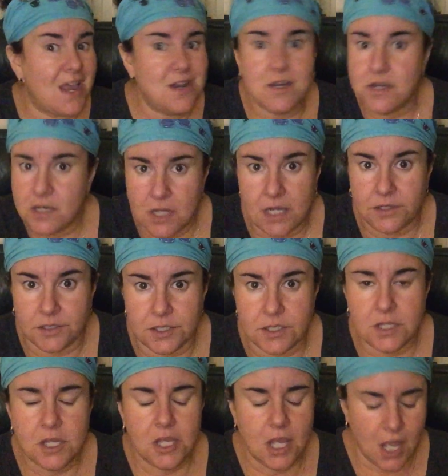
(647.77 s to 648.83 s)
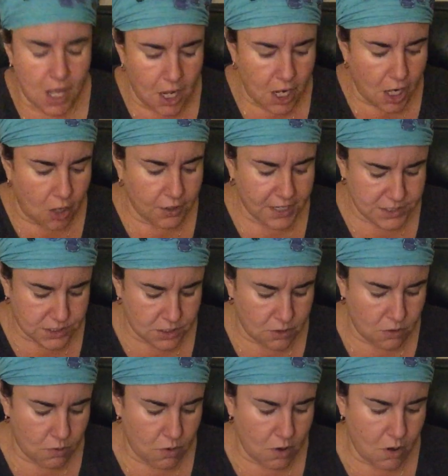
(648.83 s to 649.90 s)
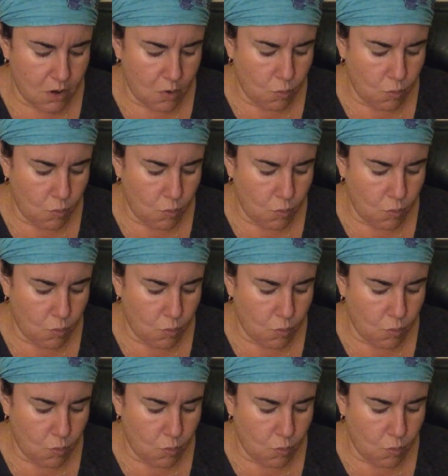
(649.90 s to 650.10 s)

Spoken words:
not good. Okay, so